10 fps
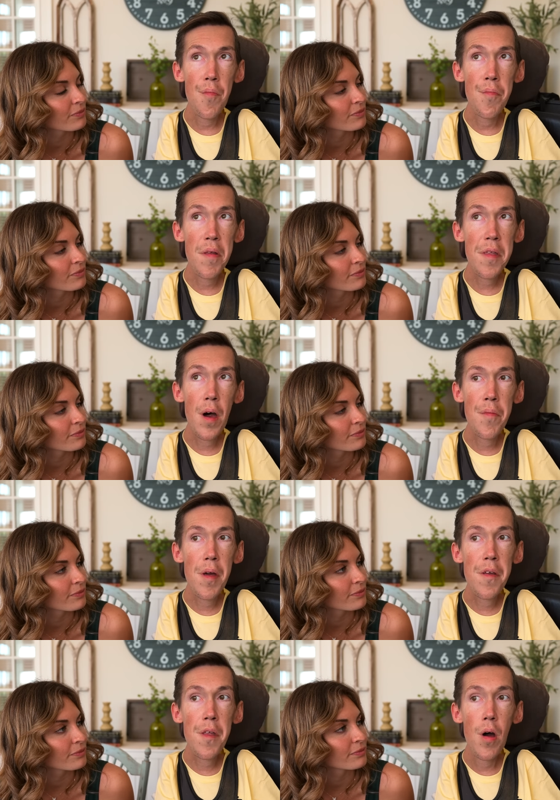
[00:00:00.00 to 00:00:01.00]

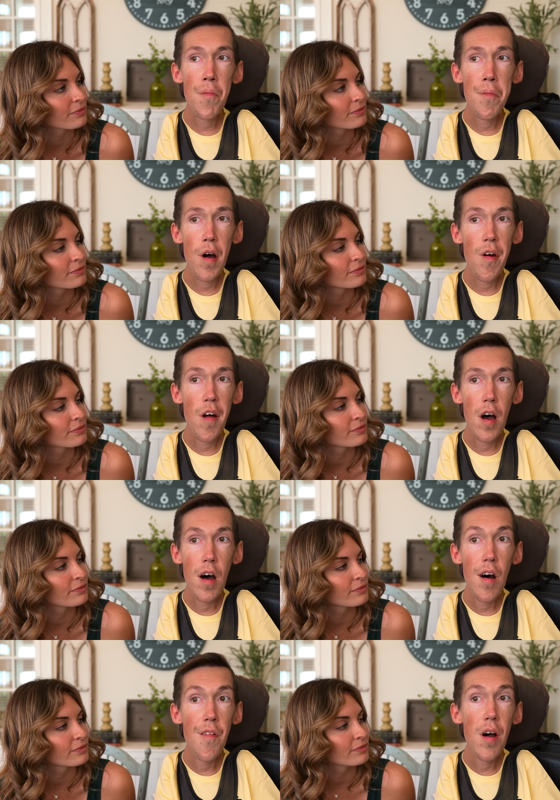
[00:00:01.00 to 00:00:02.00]
Speaker 1: becoming a part
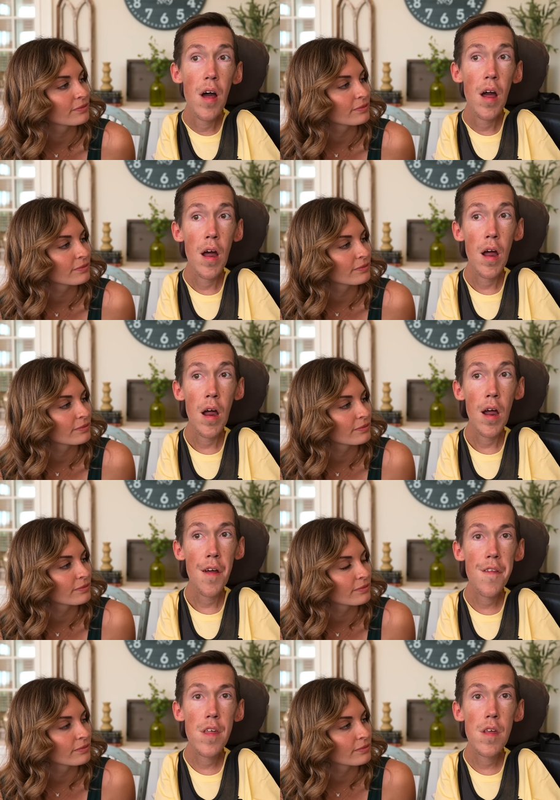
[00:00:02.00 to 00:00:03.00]
of
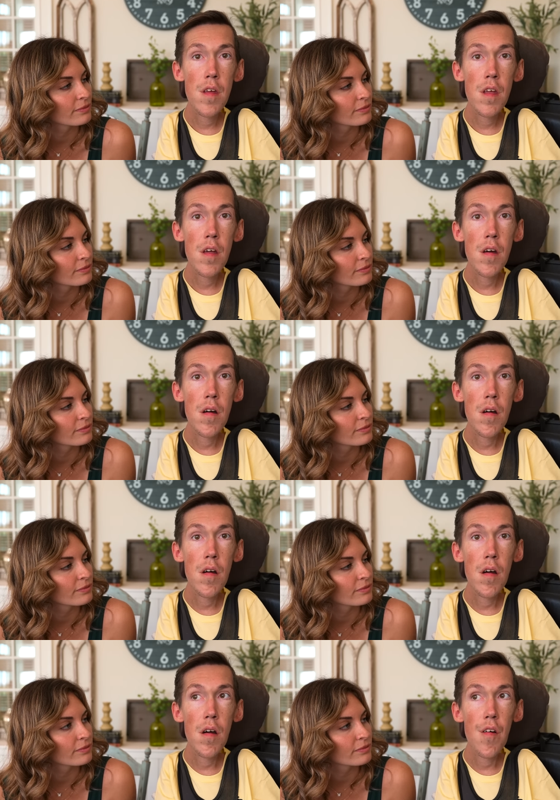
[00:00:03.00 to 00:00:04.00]
the
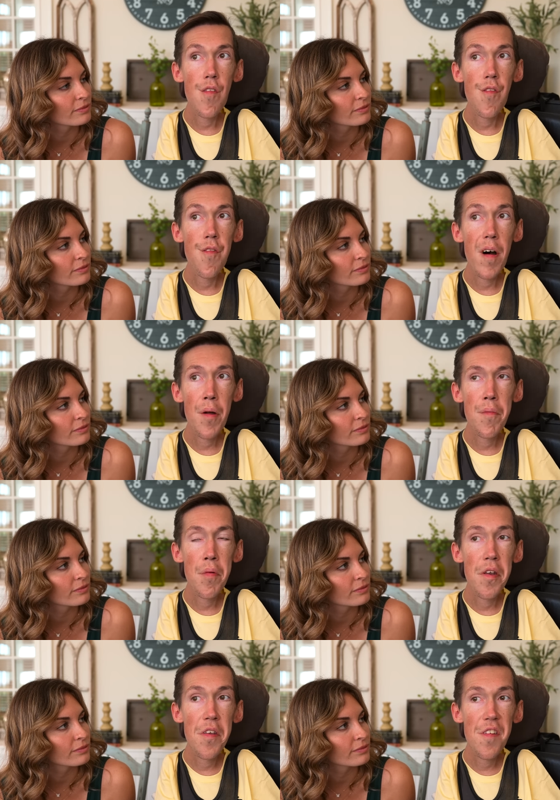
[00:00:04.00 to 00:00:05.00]

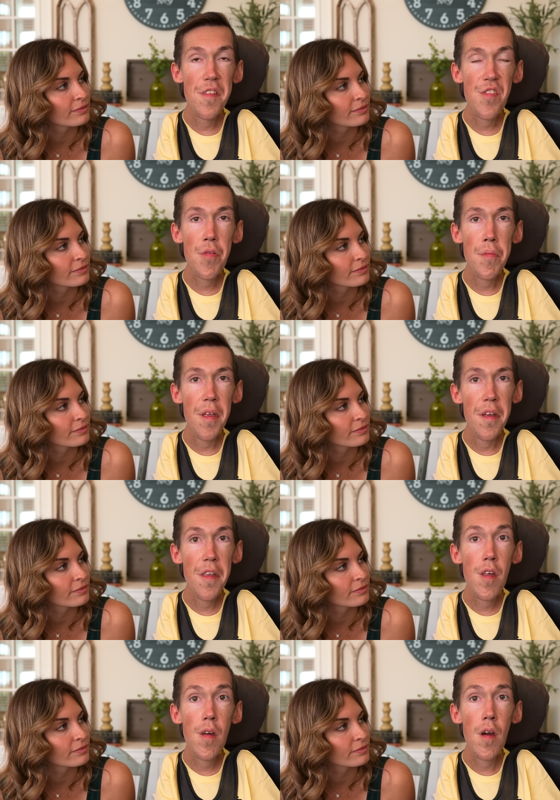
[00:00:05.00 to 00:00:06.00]
vibrant
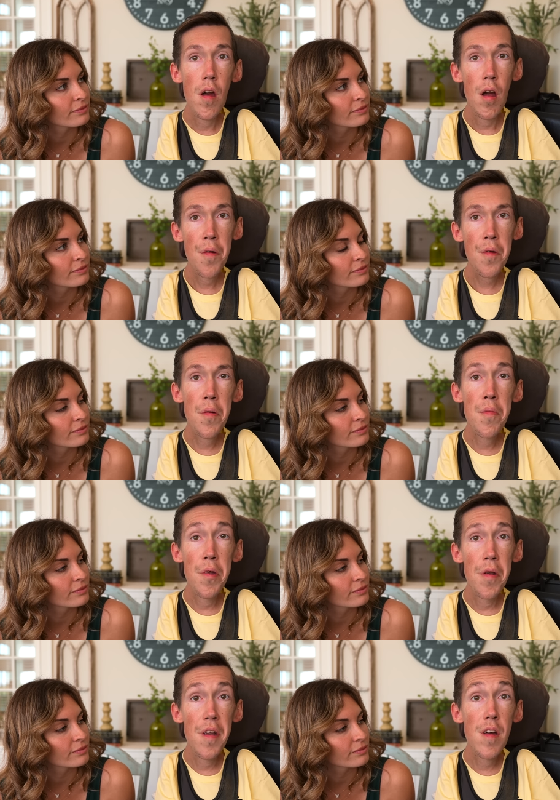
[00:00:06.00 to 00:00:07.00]
disability
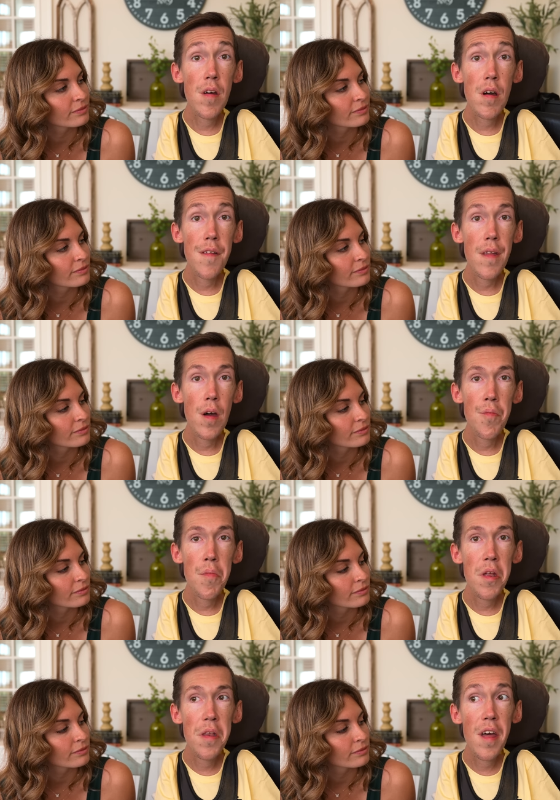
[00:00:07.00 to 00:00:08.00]
community and like
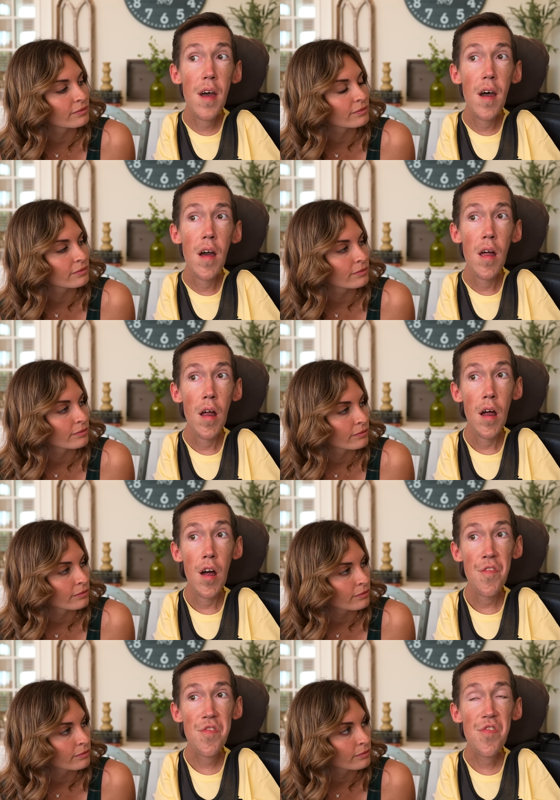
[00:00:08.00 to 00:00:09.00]
meeting
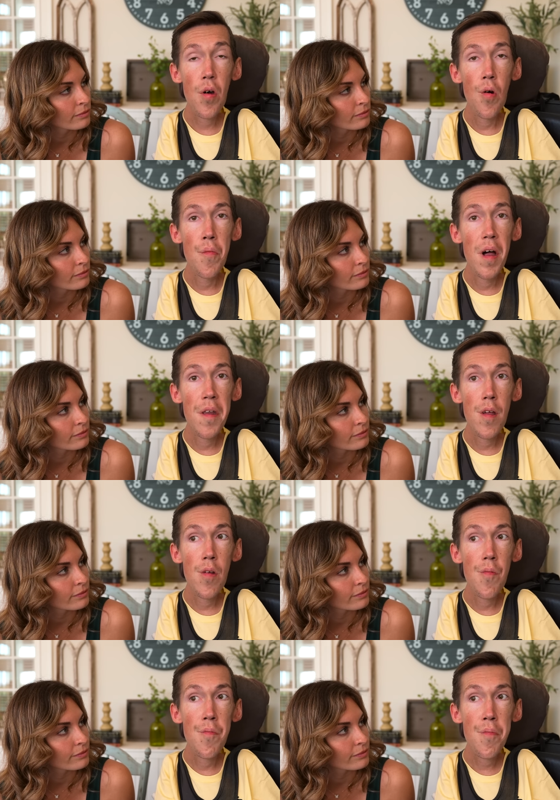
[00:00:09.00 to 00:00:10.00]
so
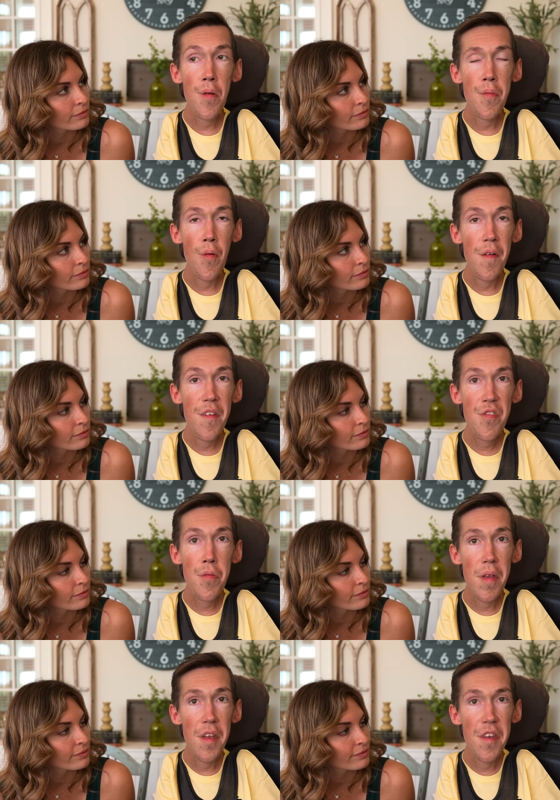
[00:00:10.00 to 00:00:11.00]
many people with
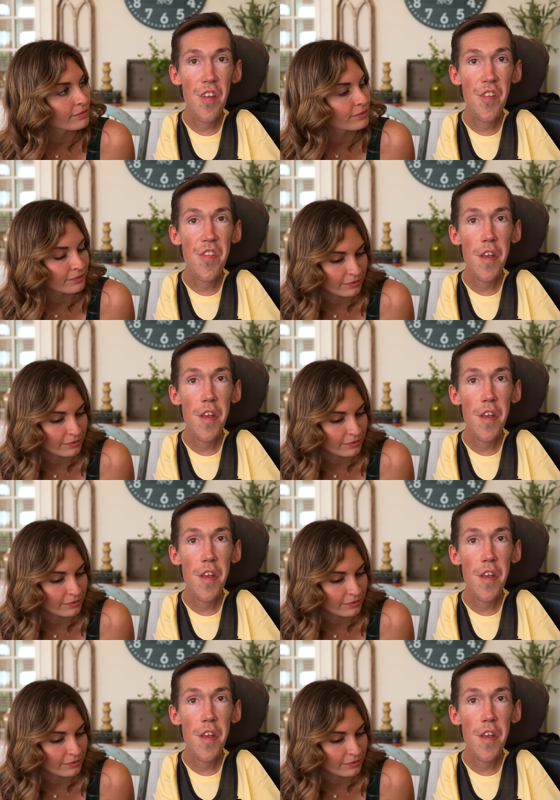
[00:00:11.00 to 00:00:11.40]
disabilities